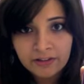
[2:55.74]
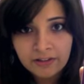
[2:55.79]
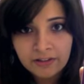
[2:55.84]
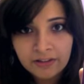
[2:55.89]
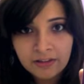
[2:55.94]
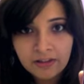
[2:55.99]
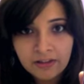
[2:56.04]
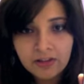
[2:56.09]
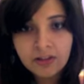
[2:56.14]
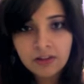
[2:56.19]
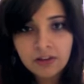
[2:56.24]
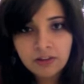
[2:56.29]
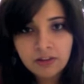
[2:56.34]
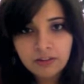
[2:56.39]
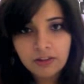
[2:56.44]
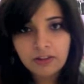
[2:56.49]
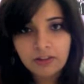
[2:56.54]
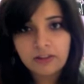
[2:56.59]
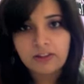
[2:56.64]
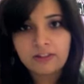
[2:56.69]

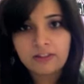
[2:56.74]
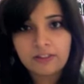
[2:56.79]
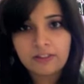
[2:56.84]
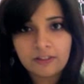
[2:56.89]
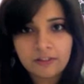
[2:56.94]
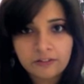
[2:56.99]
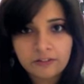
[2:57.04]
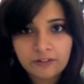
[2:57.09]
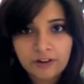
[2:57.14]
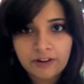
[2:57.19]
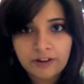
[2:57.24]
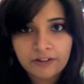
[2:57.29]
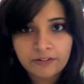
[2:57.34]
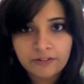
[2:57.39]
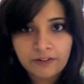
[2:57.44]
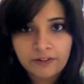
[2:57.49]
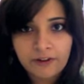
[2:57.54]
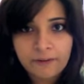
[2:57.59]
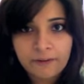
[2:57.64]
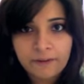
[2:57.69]
bars. Then you
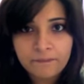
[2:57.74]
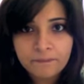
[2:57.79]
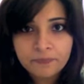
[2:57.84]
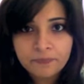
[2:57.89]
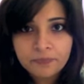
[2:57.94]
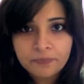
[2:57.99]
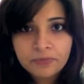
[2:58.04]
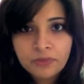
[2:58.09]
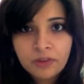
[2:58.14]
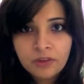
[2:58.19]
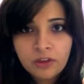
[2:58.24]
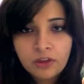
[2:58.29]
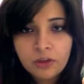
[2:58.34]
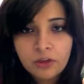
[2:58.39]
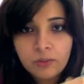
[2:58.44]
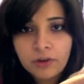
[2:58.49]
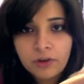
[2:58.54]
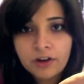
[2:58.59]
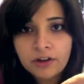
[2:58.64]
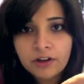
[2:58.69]
get this screen, right?
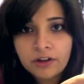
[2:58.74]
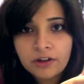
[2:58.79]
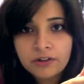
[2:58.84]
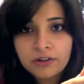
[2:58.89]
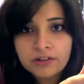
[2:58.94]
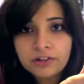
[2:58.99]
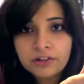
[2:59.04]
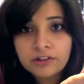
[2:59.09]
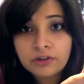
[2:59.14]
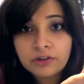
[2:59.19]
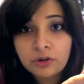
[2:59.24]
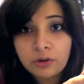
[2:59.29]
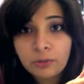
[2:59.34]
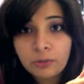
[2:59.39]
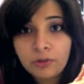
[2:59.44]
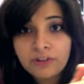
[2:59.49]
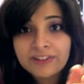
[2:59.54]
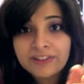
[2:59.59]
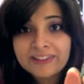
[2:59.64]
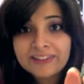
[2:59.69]
You want to
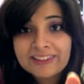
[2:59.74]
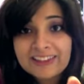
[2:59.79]
go to